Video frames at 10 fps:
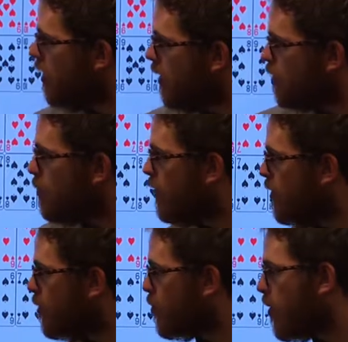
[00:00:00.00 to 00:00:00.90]
Next one
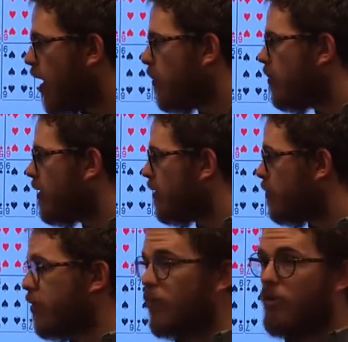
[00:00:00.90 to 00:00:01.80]
here,
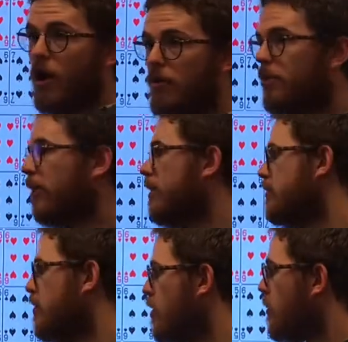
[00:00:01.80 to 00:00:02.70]
the probability
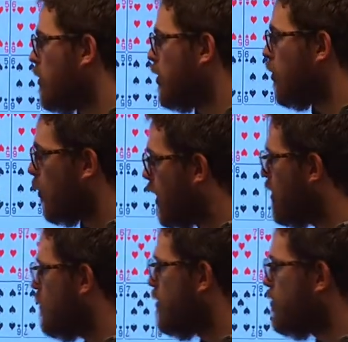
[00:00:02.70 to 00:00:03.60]
it's a number
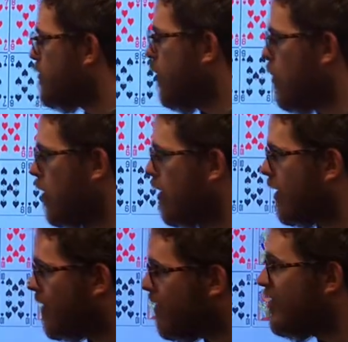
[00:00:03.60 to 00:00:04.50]
greater than 4,
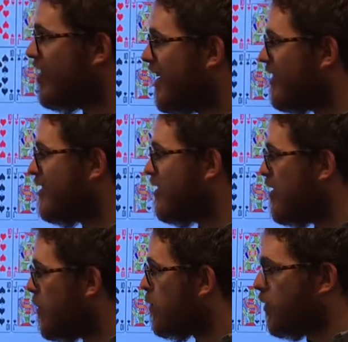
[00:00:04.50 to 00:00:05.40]
given that it's a
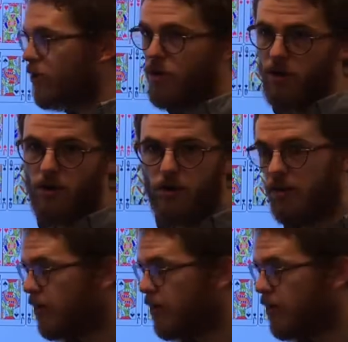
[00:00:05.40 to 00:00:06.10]
numbered card.